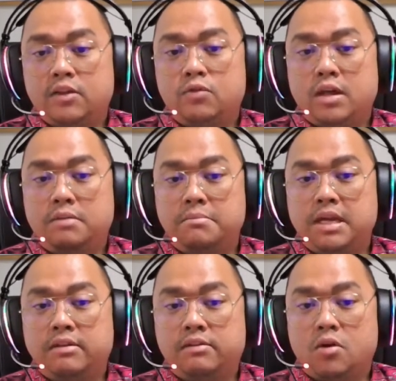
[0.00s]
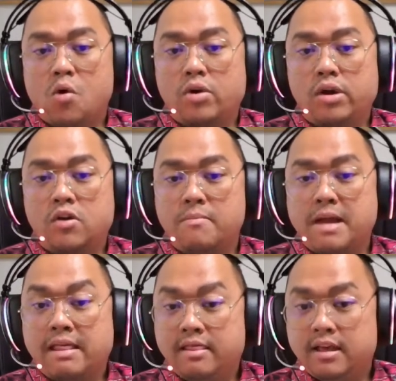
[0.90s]
this and to administer
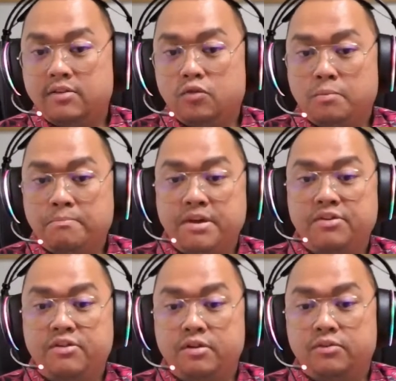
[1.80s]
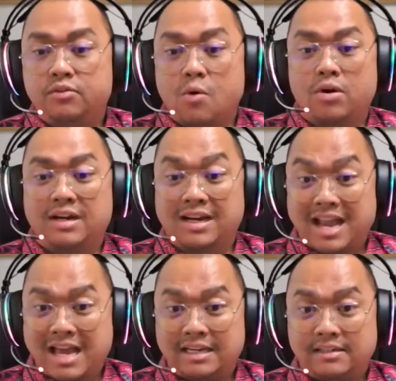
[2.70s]
or recommend this to
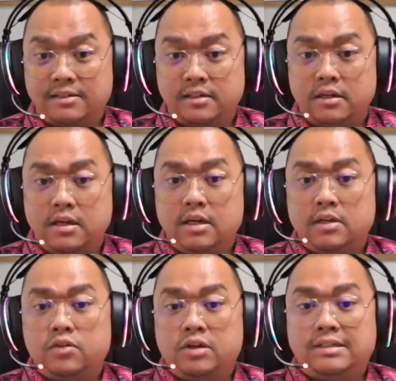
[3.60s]
patients or clients.